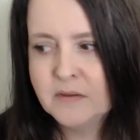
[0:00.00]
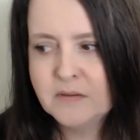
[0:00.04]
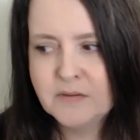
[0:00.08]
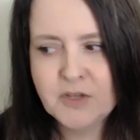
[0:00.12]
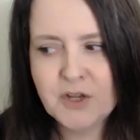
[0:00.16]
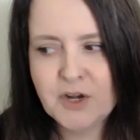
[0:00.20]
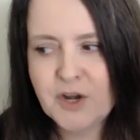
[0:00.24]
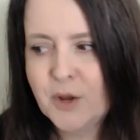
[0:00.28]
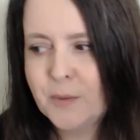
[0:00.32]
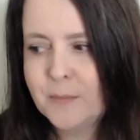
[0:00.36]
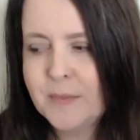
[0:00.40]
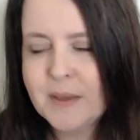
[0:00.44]

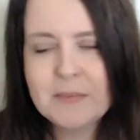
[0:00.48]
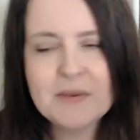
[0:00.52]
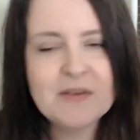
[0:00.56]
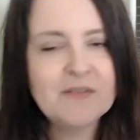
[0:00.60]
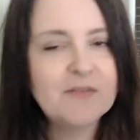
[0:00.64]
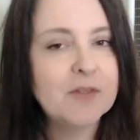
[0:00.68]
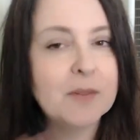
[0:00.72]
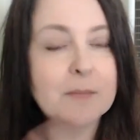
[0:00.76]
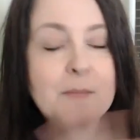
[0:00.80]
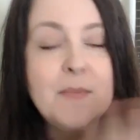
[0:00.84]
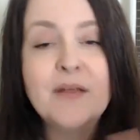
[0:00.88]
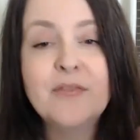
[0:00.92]
Maybe
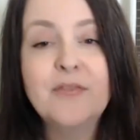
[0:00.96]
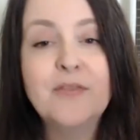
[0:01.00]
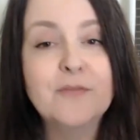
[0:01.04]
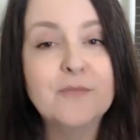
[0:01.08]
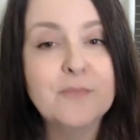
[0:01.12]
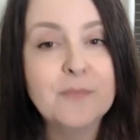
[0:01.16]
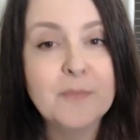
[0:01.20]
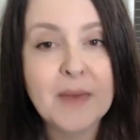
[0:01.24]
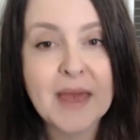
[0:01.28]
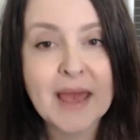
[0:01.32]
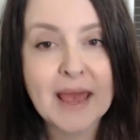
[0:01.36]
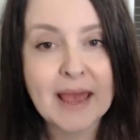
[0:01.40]
for the month
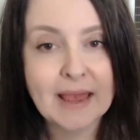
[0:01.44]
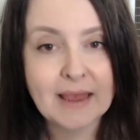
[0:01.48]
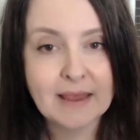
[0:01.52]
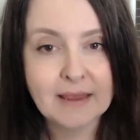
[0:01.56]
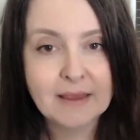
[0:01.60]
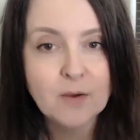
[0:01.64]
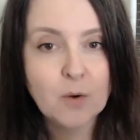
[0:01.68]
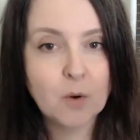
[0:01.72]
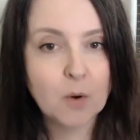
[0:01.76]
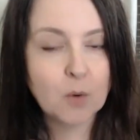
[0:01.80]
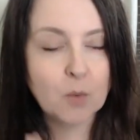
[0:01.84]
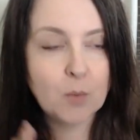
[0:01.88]
of
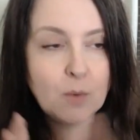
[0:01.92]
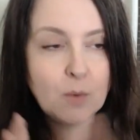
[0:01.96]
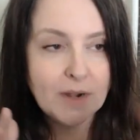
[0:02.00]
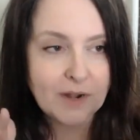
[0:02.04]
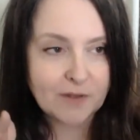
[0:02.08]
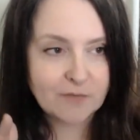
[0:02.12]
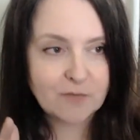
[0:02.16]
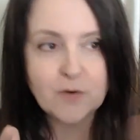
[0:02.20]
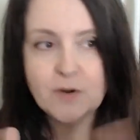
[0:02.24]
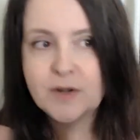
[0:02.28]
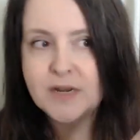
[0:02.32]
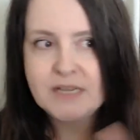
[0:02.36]
May or
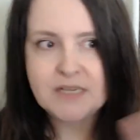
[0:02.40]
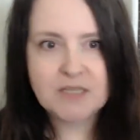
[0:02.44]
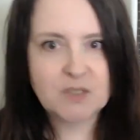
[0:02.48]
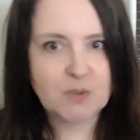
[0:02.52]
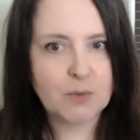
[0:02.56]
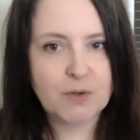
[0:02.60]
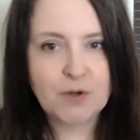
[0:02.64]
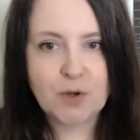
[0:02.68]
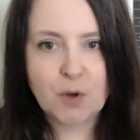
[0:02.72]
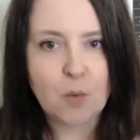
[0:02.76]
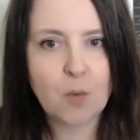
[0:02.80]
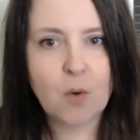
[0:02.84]
whatever it is
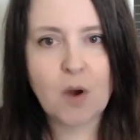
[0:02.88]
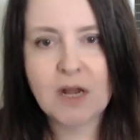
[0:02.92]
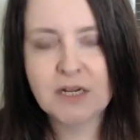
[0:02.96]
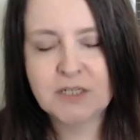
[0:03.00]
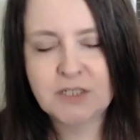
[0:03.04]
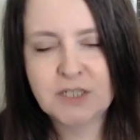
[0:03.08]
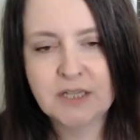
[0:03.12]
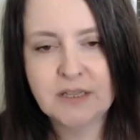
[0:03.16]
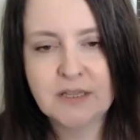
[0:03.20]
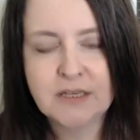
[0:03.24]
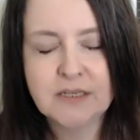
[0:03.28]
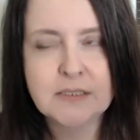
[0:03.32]
when you're
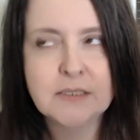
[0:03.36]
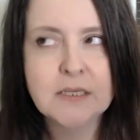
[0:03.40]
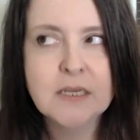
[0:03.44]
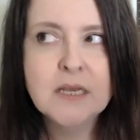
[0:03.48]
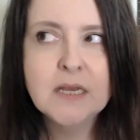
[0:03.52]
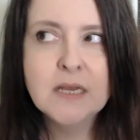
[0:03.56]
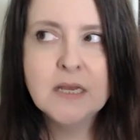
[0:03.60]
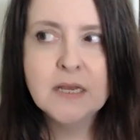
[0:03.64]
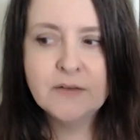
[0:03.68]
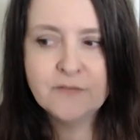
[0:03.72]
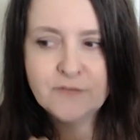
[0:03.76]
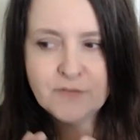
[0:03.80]
watching this.
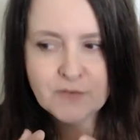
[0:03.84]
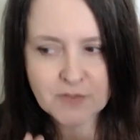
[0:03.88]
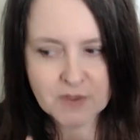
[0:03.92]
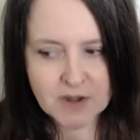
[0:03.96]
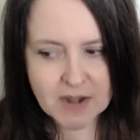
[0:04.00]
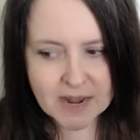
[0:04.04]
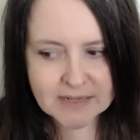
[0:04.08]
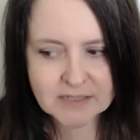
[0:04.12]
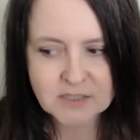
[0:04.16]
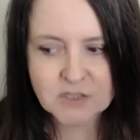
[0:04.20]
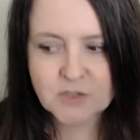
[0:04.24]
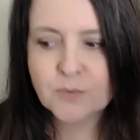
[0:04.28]
For the
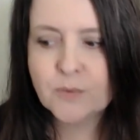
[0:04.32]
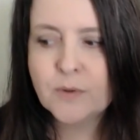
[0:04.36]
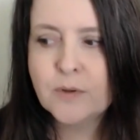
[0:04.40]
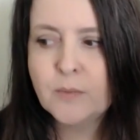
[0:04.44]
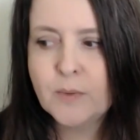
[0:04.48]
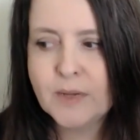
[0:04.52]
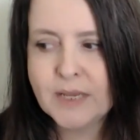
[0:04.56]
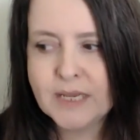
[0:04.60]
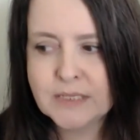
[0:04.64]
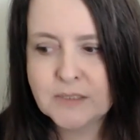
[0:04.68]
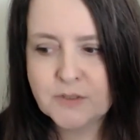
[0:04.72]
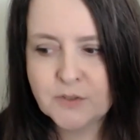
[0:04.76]
next 3
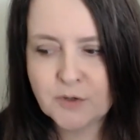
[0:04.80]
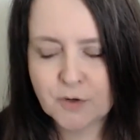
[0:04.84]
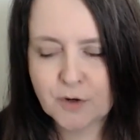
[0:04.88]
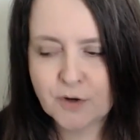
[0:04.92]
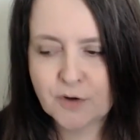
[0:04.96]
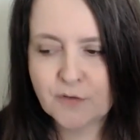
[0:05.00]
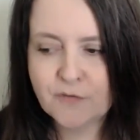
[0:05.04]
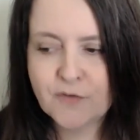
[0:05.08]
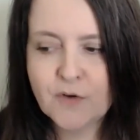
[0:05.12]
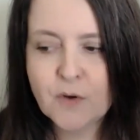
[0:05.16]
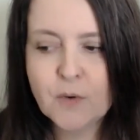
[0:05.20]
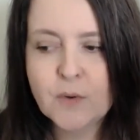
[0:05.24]
weeks, you're
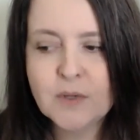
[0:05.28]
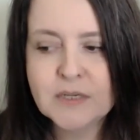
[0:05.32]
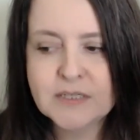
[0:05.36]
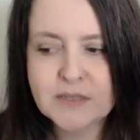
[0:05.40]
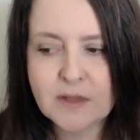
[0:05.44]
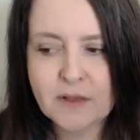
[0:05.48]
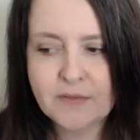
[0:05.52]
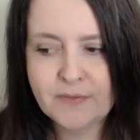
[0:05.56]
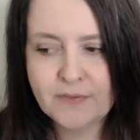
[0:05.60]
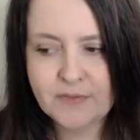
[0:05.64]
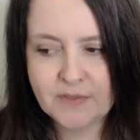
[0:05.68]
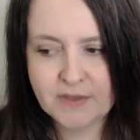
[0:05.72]
going to focus
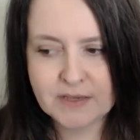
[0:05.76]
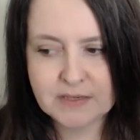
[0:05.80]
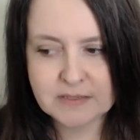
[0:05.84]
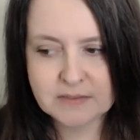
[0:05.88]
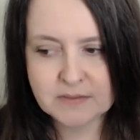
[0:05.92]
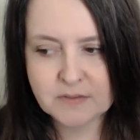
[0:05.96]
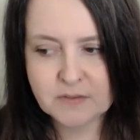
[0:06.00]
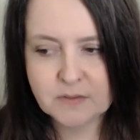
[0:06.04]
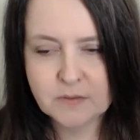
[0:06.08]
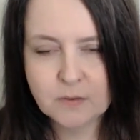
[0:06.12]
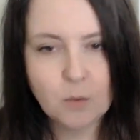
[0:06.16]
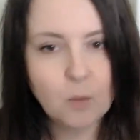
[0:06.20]
on
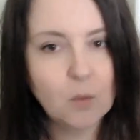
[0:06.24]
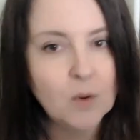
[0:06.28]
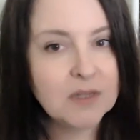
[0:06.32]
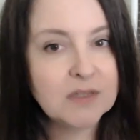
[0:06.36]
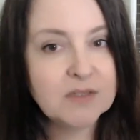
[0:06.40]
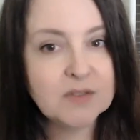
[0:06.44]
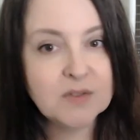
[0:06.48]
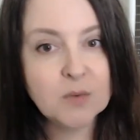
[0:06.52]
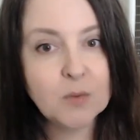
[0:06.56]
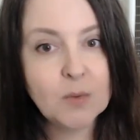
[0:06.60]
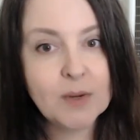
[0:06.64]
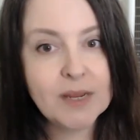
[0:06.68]
this.
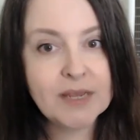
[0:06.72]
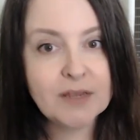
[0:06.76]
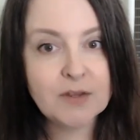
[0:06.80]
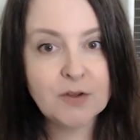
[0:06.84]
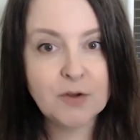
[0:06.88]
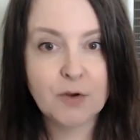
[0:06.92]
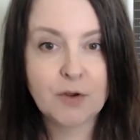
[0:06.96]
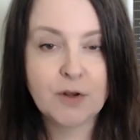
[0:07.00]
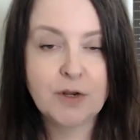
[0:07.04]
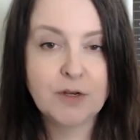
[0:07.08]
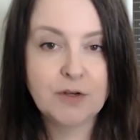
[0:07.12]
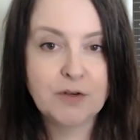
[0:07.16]
Once a week,
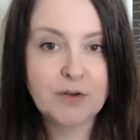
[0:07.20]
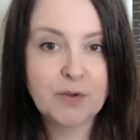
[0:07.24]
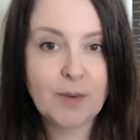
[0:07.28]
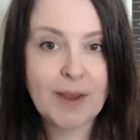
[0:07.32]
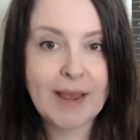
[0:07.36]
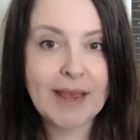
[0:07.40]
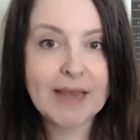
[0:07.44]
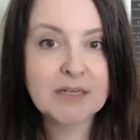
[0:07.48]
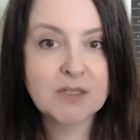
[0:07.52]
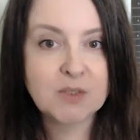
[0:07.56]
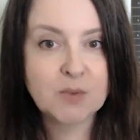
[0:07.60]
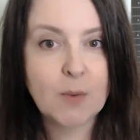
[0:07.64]
you're going to do
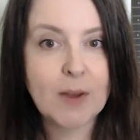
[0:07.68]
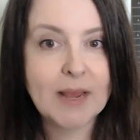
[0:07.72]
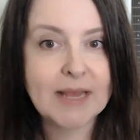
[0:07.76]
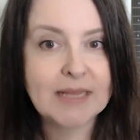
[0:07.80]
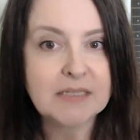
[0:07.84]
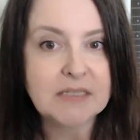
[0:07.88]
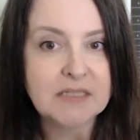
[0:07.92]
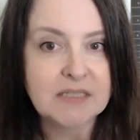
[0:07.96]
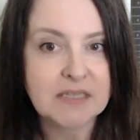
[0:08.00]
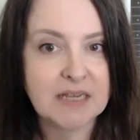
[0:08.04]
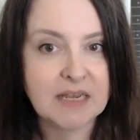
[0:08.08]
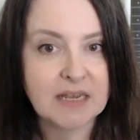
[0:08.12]
X, Y,
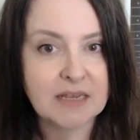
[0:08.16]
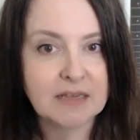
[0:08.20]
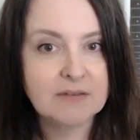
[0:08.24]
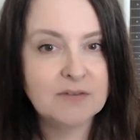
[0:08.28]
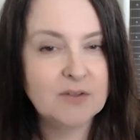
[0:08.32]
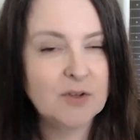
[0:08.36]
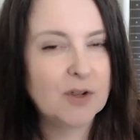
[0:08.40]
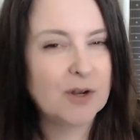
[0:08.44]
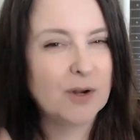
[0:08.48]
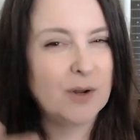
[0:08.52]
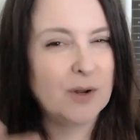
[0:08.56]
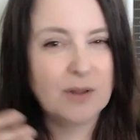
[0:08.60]
and Z.
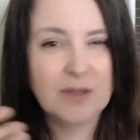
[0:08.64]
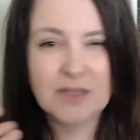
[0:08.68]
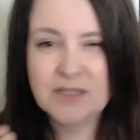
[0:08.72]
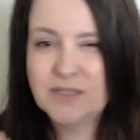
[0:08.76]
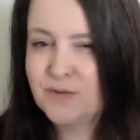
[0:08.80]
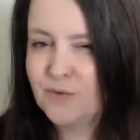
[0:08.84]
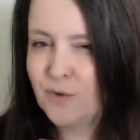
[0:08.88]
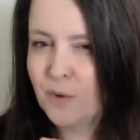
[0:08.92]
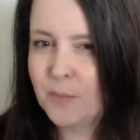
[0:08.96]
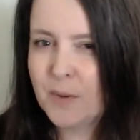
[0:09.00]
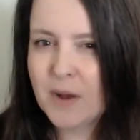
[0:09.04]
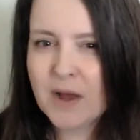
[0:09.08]
You're going to
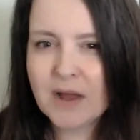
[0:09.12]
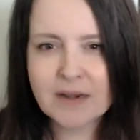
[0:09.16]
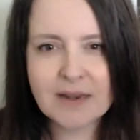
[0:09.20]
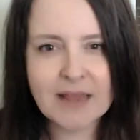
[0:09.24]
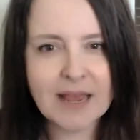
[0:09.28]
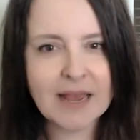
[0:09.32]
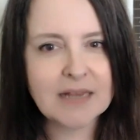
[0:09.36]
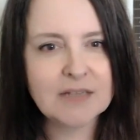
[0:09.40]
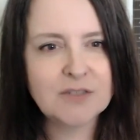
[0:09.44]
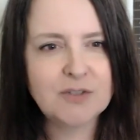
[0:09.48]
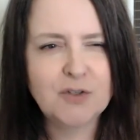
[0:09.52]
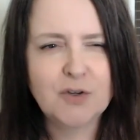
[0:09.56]
listen to a
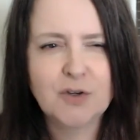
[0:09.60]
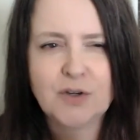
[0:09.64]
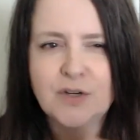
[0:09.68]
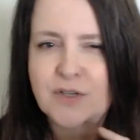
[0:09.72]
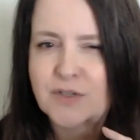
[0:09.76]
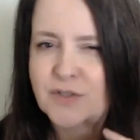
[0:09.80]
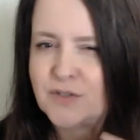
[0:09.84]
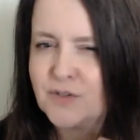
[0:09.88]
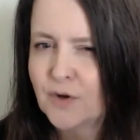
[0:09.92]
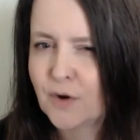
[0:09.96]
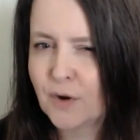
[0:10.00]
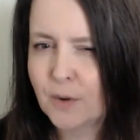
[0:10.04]
podcast. You're going
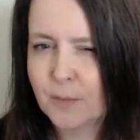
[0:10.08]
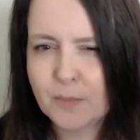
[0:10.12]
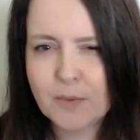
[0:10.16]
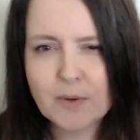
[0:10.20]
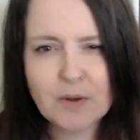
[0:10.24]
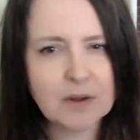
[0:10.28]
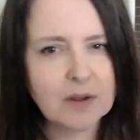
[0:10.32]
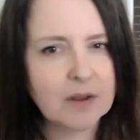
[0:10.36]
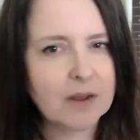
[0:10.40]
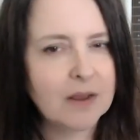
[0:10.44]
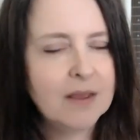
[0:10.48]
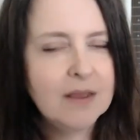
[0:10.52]
to start a
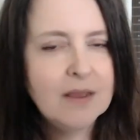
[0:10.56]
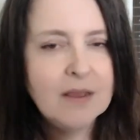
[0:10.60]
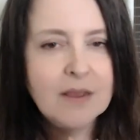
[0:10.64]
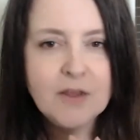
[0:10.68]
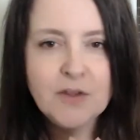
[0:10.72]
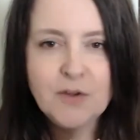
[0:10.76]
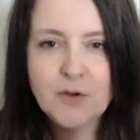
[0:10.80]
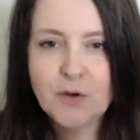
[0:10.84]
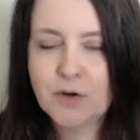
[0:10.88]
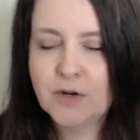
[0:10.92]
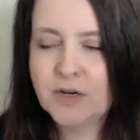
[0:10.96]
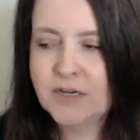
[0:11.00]
book.
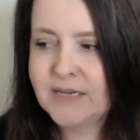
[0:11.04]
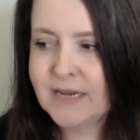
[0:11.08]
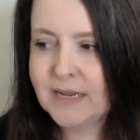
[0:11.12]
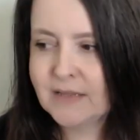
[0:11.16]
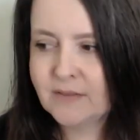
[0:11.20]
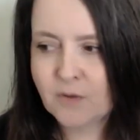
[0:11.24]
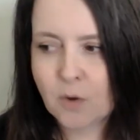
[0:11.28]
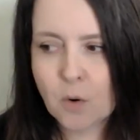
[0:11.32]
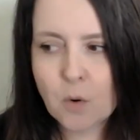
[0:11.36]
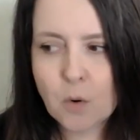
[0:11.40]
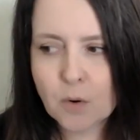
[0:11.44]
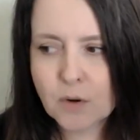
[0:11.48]
You're going to
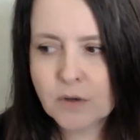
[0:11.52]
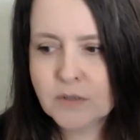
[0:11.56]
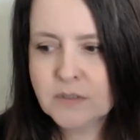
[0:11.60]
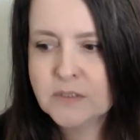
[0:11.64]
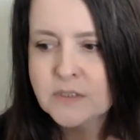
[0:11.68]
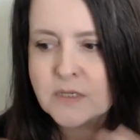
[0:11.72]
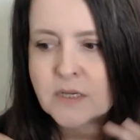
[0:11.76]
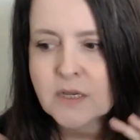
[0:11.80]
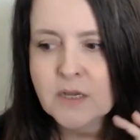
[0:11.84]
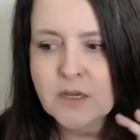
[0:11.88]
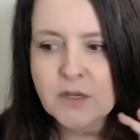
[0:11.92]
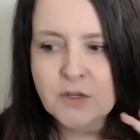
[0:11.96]
take the
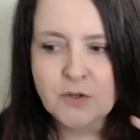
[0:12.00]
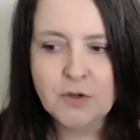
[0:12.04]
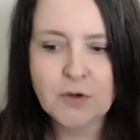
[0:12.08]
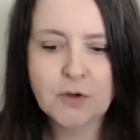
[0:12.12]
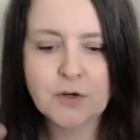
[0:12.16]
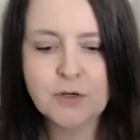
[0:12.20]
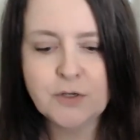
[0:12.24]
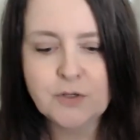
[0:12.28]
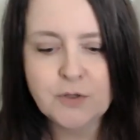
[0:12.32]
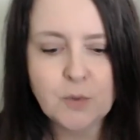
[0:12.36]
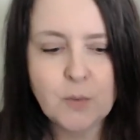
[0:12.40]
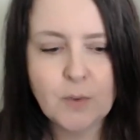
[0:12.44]
course. You're
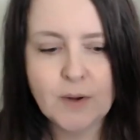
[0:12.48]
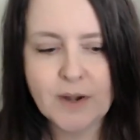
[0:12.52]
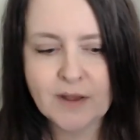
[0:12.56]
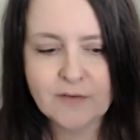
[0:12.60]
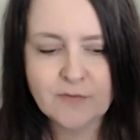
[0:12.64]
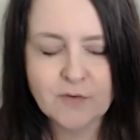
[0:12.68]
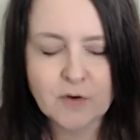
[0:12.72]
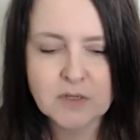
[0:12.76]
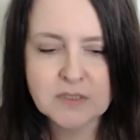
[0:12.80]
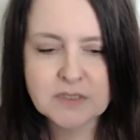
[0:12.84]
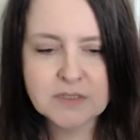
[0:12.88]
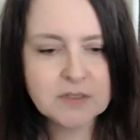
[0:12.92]
going to do
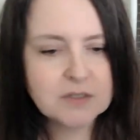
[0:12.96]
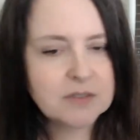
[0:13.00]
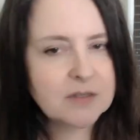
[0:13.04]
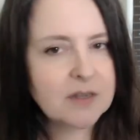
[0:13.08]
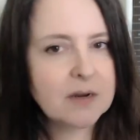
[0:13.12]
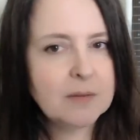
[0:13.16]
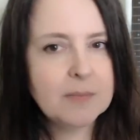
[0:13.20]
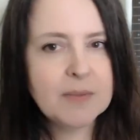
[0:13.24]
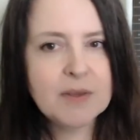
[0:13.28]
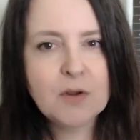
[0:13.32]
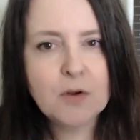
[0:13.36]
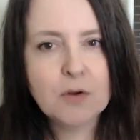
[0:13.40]
whatever. It's just
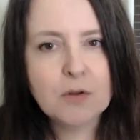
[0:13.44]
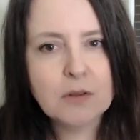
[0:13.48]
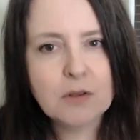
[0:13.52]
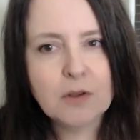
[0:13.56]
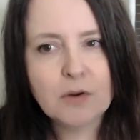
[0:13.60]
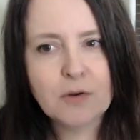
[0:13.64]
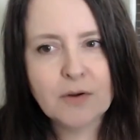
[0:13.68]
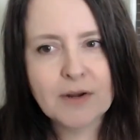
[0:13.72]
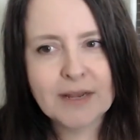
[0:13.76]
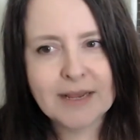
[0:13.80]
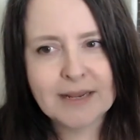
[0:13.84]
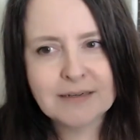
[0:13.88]
going to be your
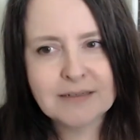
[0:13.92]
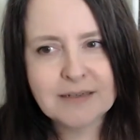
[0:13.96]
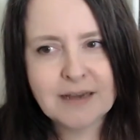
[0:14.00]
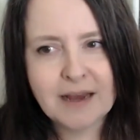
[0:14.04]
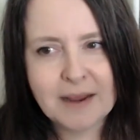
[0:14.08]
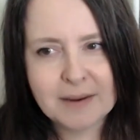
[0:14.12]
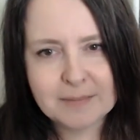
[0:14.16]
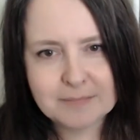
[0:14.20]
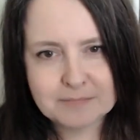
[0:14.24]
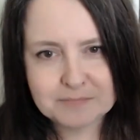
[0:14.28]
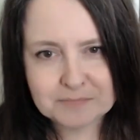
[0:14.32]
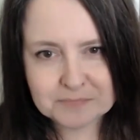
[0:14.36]
learning
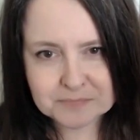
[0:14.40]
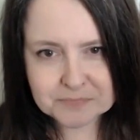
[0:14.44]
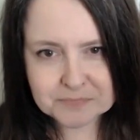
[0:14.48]
time.